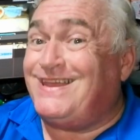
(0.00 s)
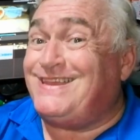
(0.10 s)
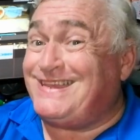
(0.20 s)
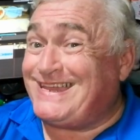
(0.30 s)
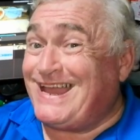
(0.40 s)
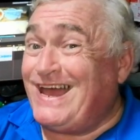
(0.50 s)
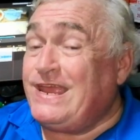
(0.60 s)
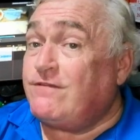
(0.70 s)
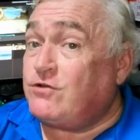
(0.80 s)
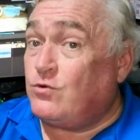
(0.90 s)
you gotta
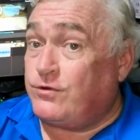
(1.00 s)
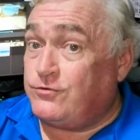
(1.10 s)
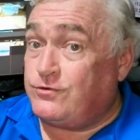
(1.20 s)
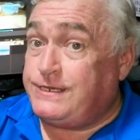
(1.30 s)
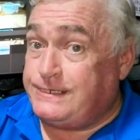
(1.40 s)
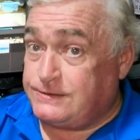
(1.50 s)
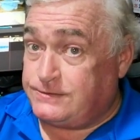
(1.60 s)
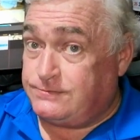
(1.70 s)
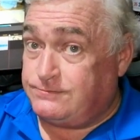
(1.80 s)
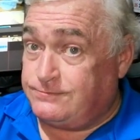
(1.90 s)
have corn tortillas.
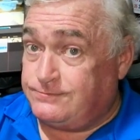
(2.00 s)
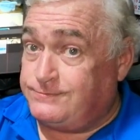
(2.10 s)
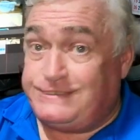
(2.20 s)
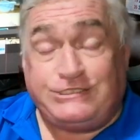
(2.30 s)
You